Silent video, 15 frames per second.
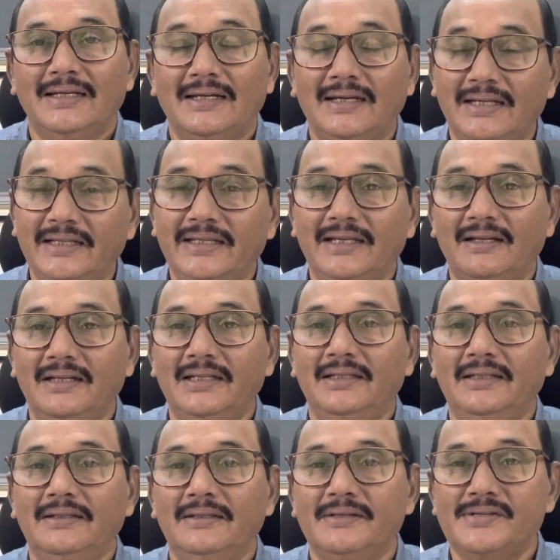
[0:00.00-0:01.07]
clearly
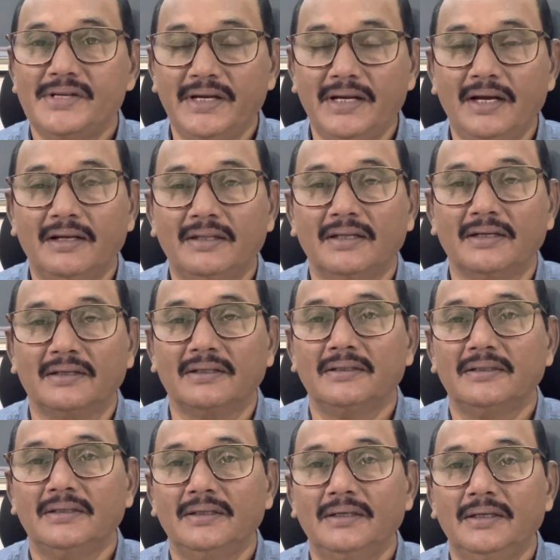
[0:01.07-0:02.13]
stated that
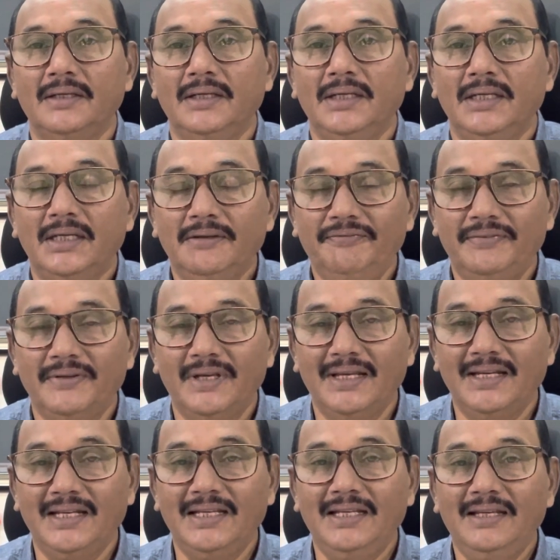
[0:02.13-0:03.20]
if
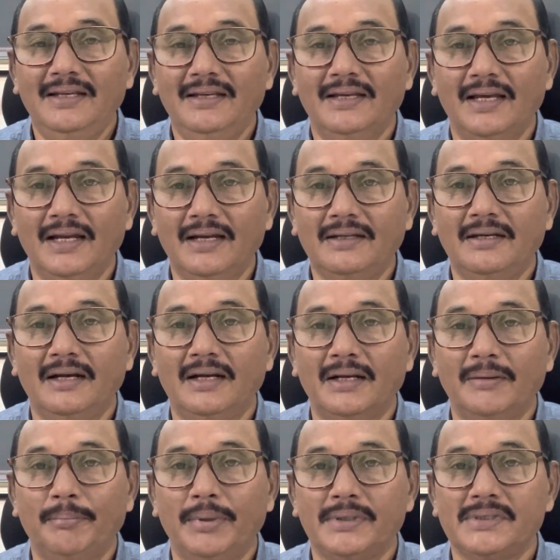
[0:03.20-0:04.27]
any elected
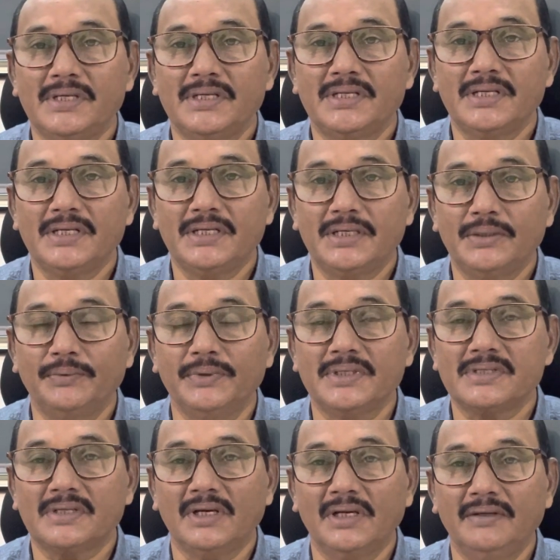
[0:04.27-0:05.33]
representative is
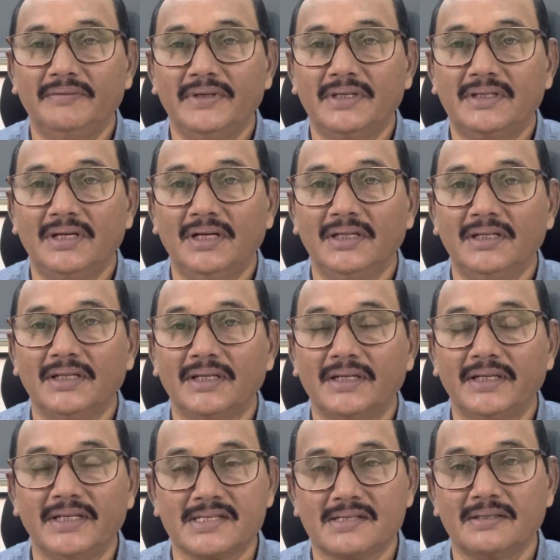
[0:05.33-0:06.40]
convicted in a
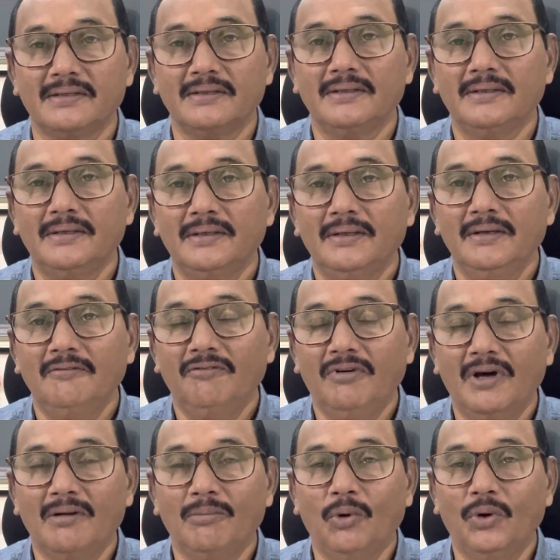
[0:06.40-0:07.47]
case for
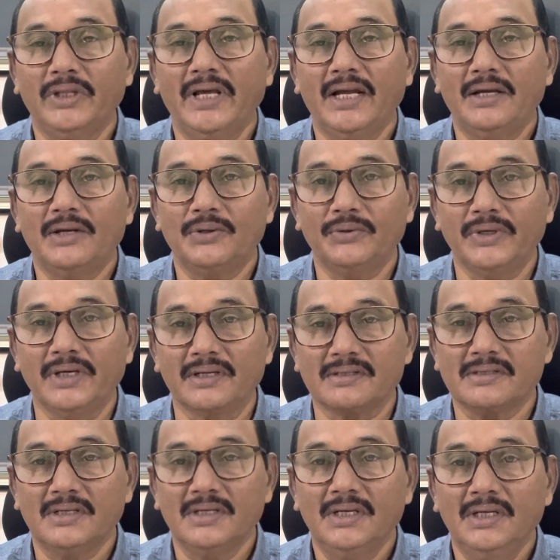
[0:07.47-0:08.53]
more than 2 years,
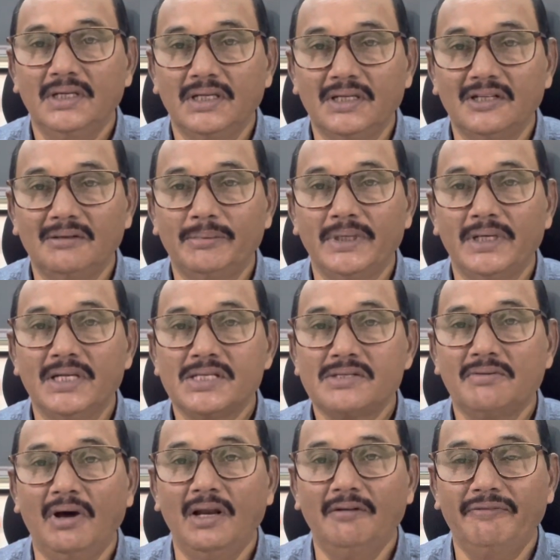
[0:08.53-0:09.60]
he will be
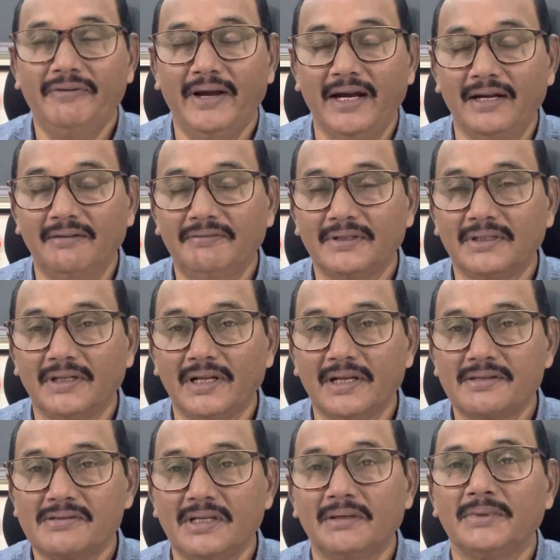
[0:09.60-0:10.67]
disqualified for the next
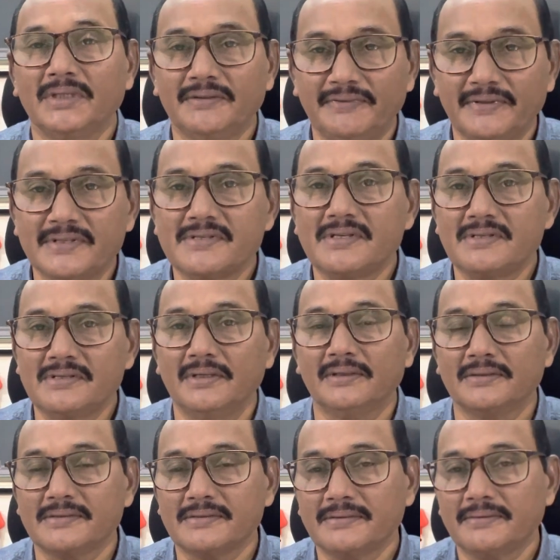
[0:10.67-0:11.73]
term, that is for 6 years.